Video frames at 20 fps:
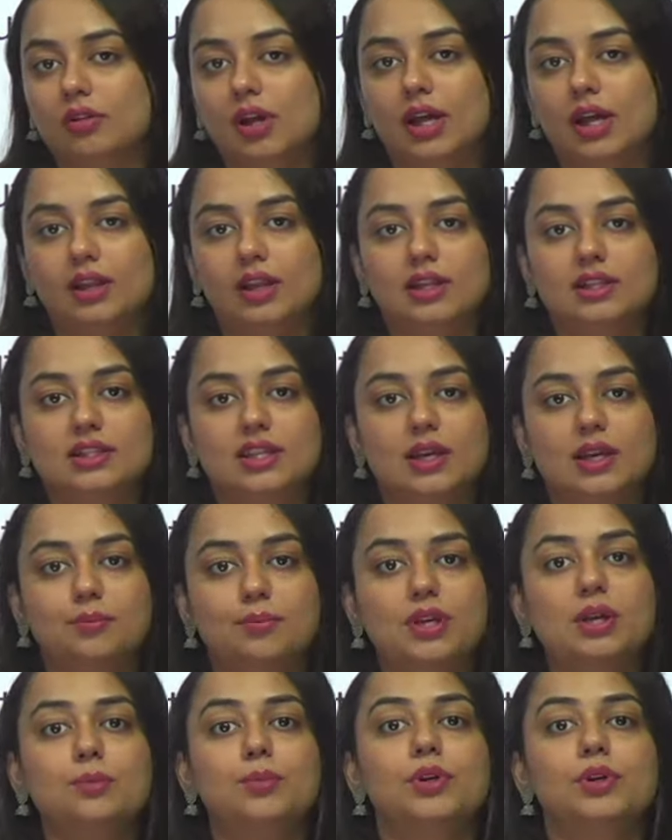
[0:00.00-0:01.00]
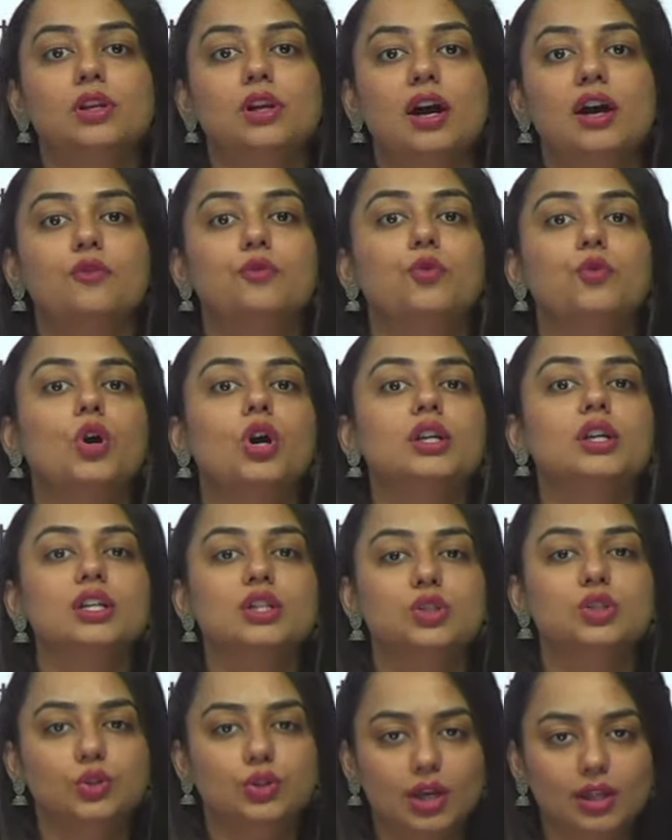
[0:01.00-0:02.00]
let's say people, are working
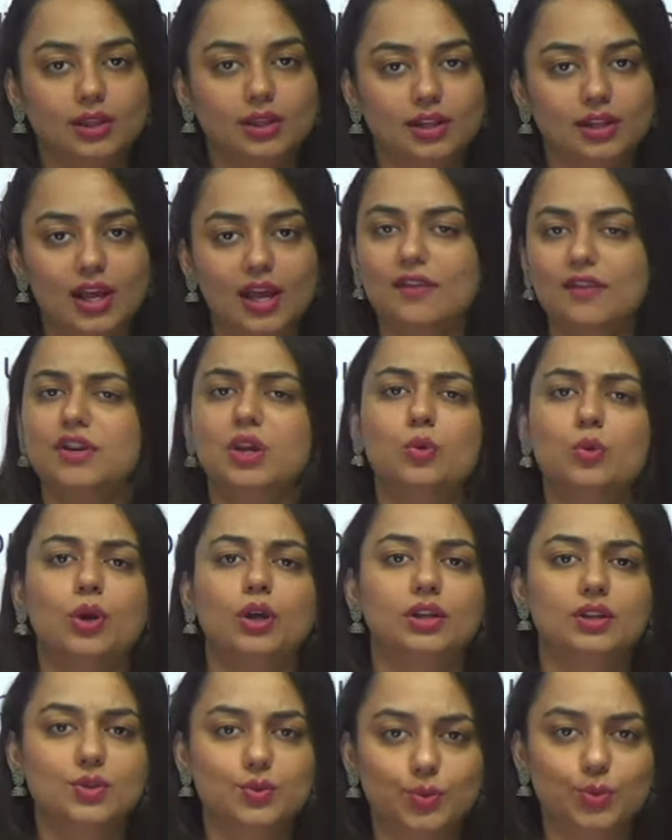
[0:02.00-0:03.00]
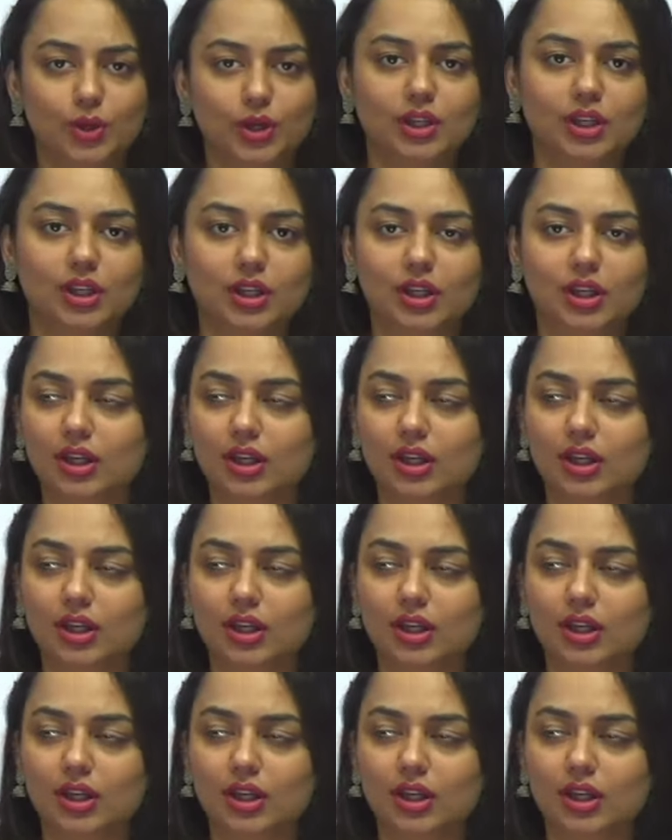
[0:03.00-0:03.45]
together. Everyone is working,